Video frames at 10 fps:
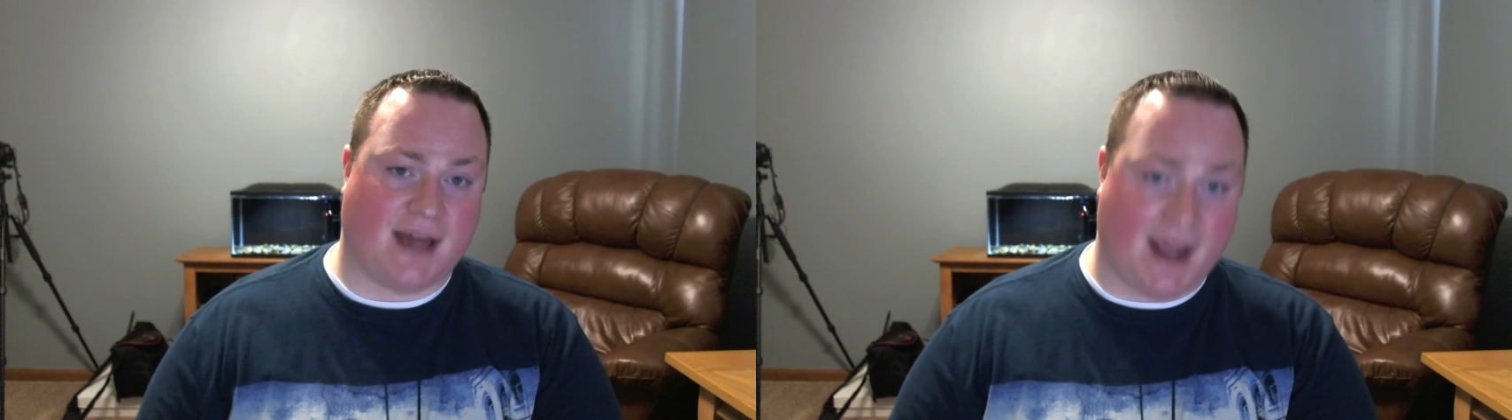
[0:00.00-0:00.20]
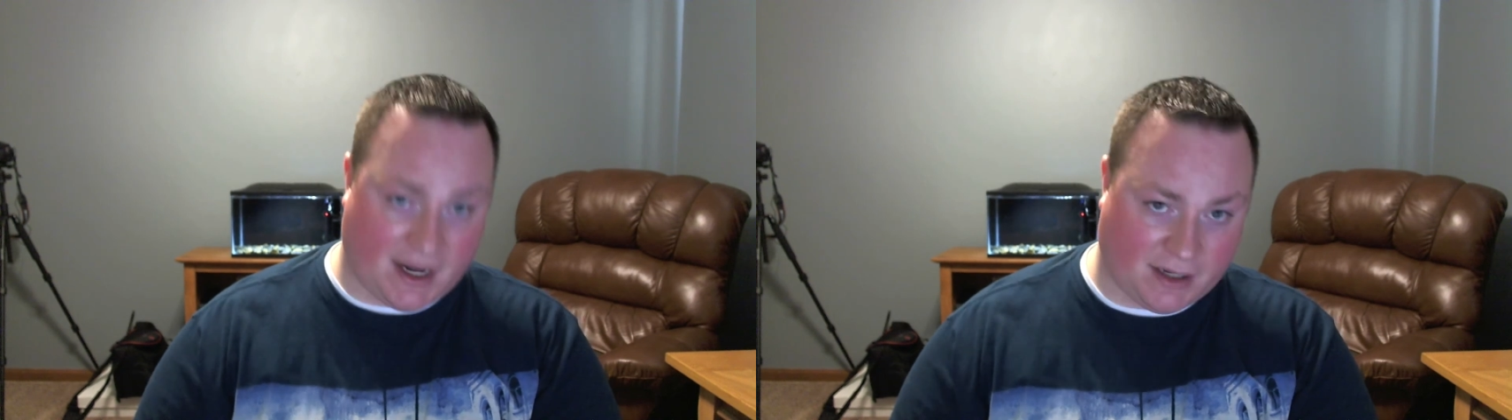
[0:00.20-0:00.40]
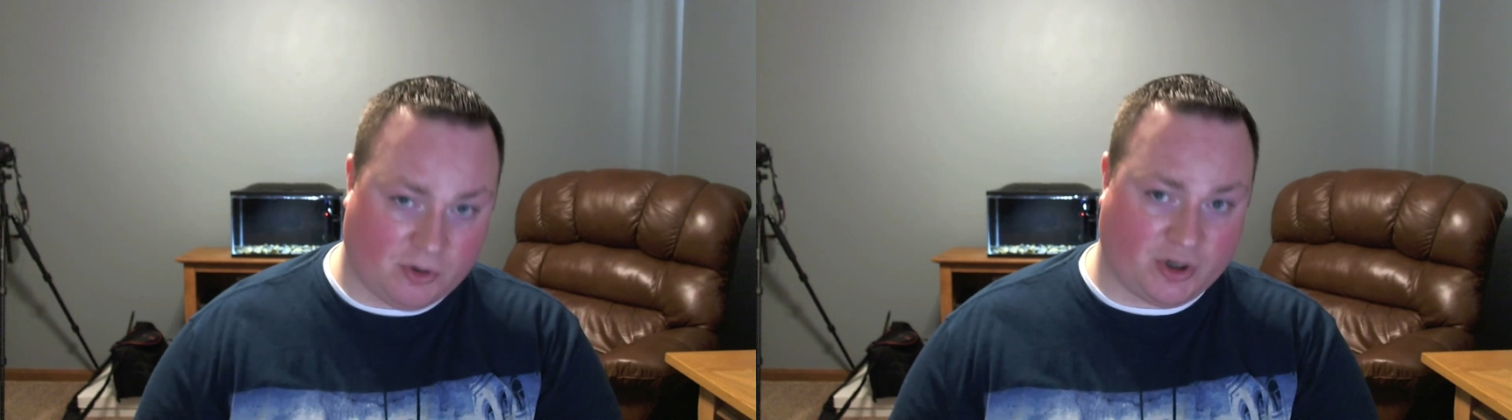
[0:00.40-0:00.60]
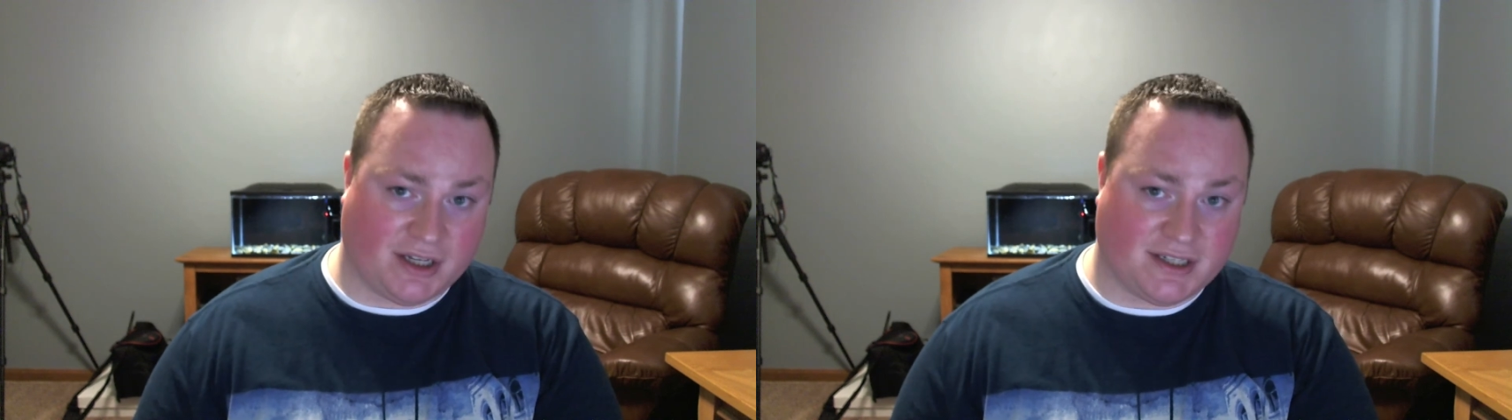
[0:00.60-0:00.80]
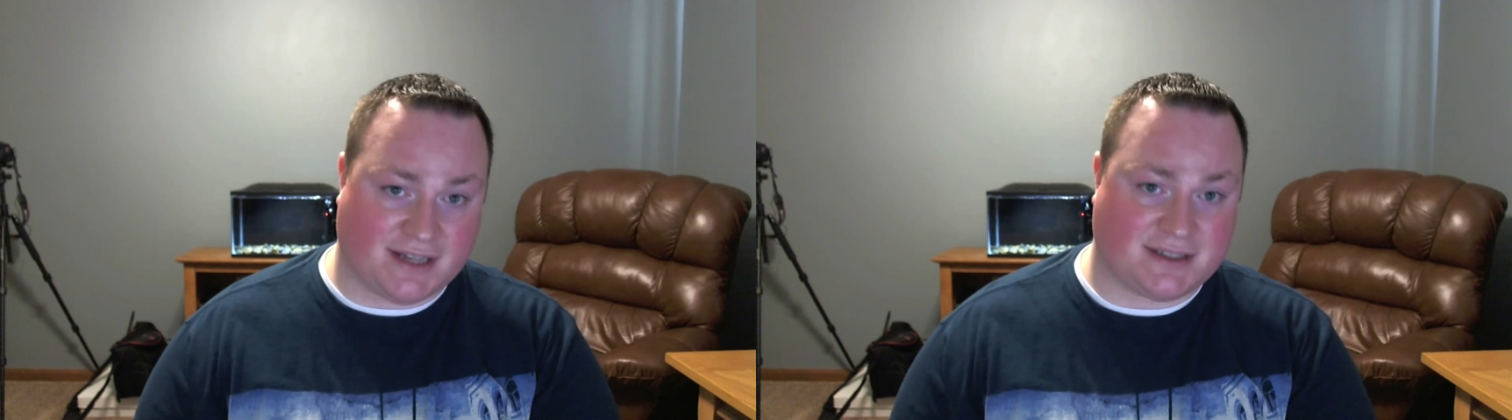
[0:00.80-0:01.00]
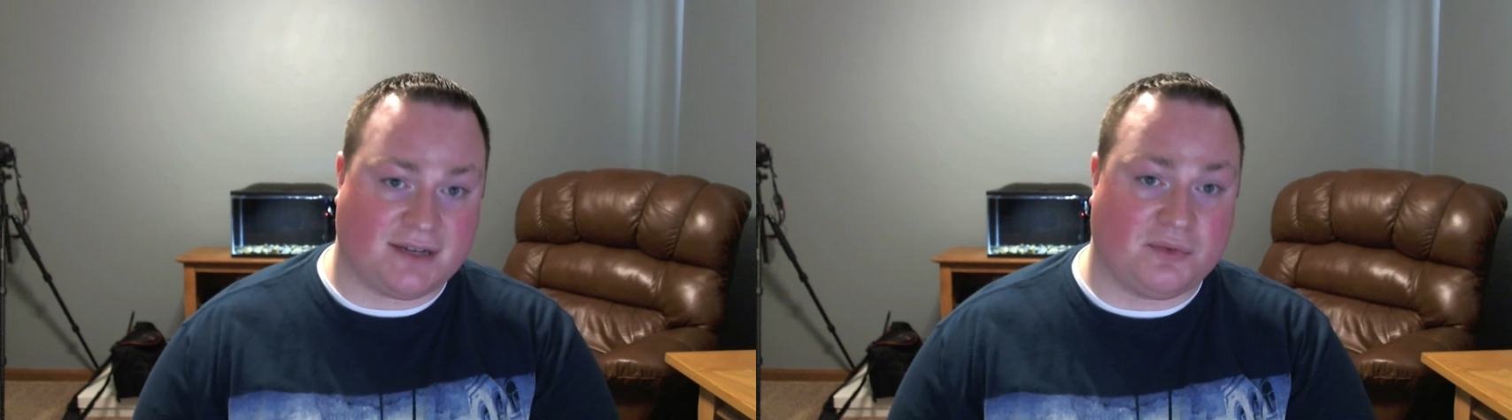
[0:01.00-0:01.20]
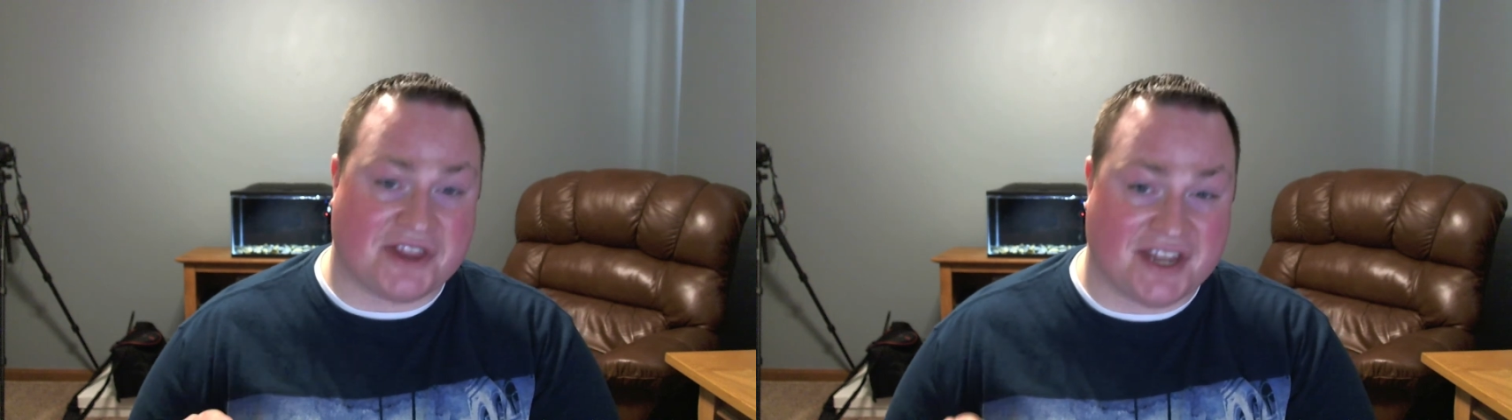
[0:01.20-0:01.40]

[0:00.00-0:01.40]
I added ammonia and tested, within